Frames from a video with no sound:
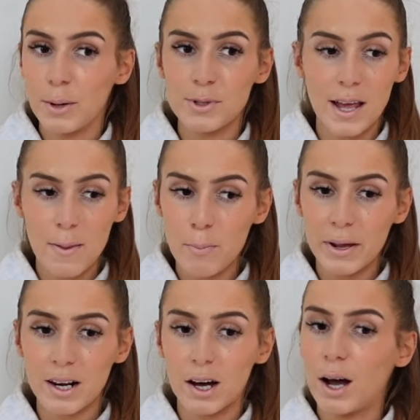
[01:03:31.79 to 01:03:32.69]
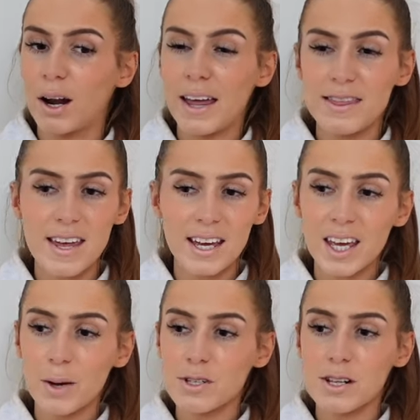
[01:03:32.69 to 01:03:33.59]
It was in the middle aisle. I
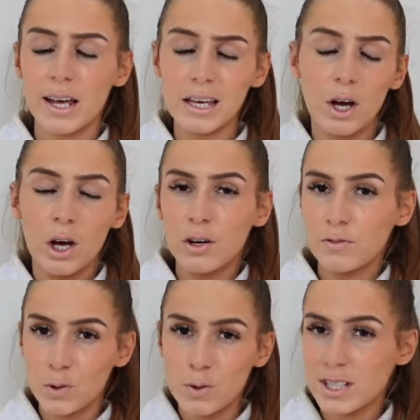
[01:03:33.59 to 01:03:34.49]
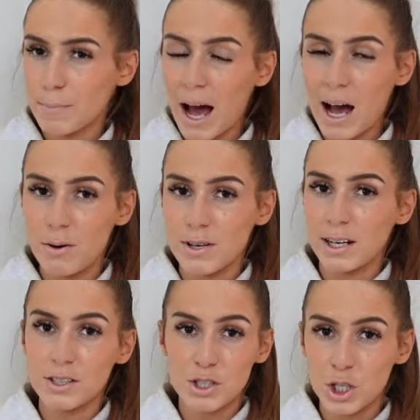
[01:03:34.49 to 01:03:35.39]
think it was like £40
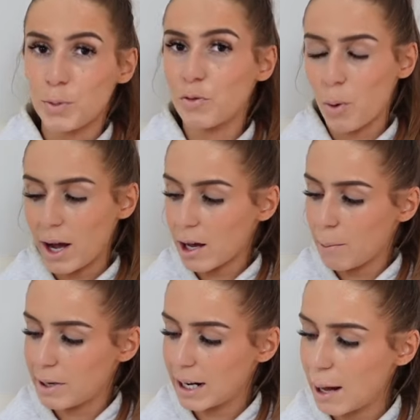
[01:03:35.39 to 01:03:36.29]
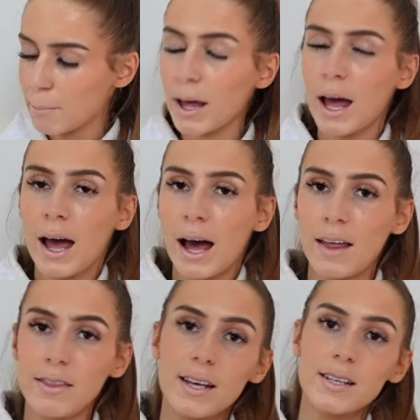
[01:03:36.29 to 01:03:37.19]
and it's a dupe of a white company lamp.
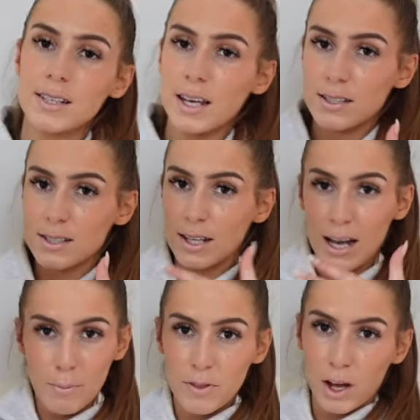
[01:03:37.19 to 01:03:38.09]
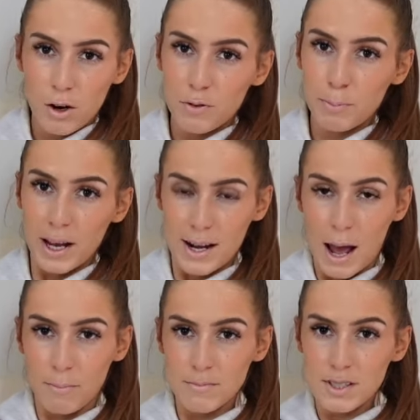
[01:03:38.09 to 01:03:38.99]
And this is the lamp that I got from
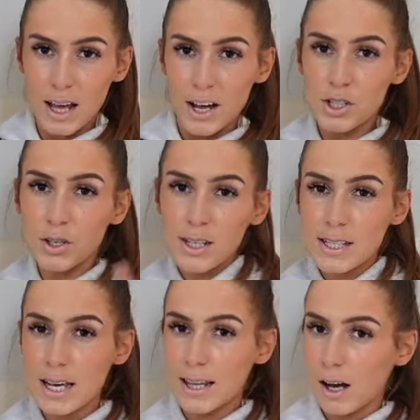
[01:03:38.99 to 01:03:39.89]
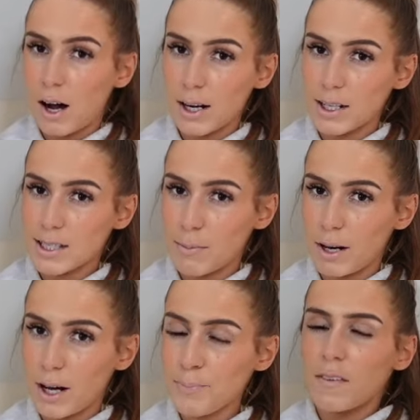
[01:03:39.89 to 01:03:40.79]
B&M. So as you can see, they're kind of similar.